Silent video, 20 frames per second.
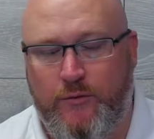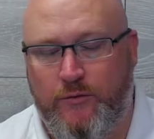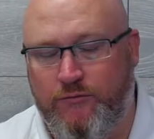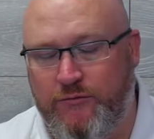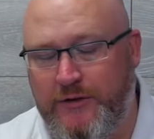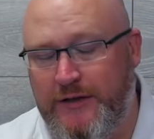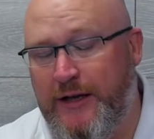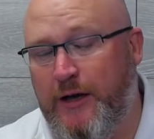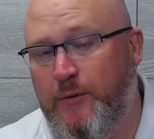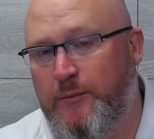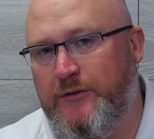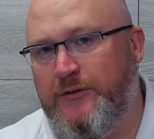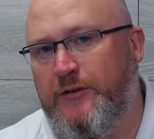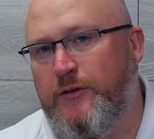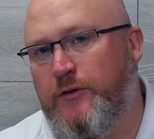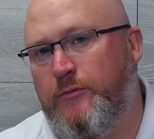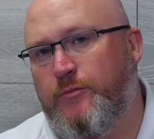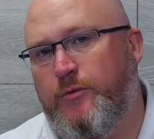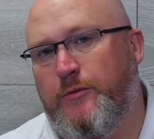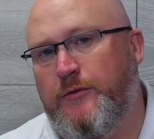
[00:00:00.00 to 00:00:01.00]
will really help you sell
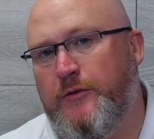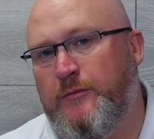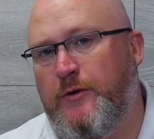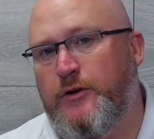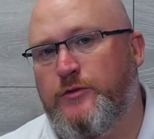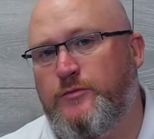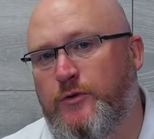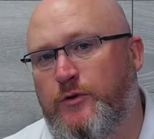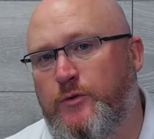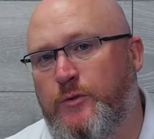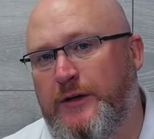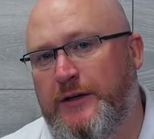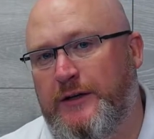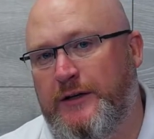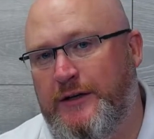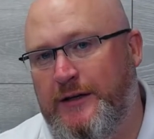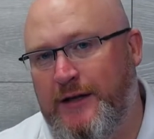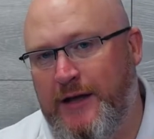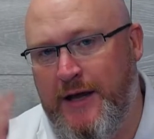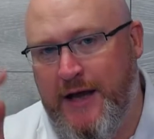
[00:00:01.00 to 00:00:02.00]
your property much more
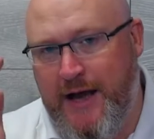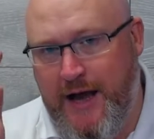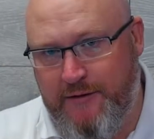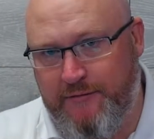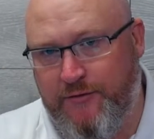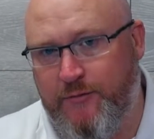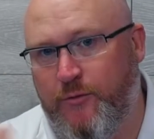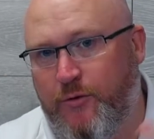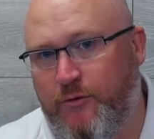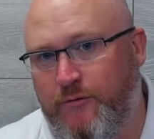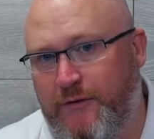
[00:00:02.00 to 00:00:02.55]
quickly and for more